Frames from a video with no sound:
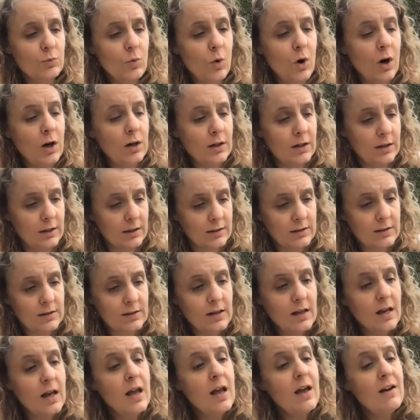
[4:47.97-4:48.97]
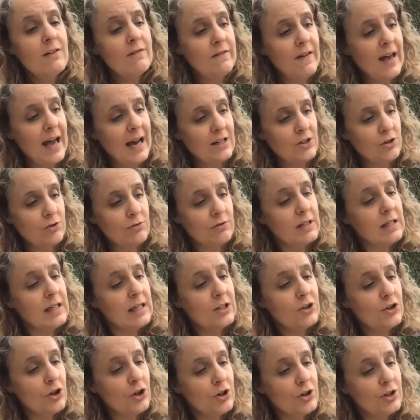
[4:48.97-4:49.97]
Wonka's factory,
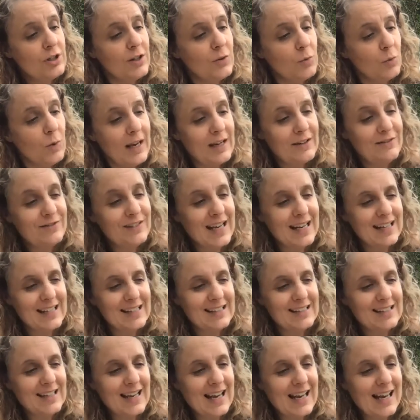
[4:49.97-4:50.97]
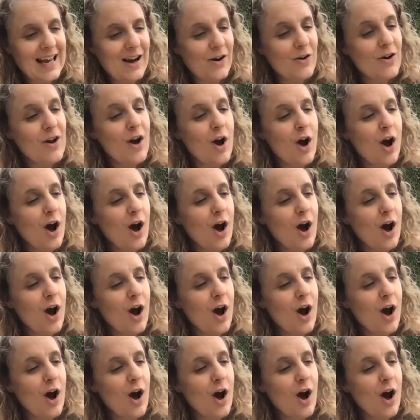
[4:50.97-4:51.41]
he turned and waved at it and sang out,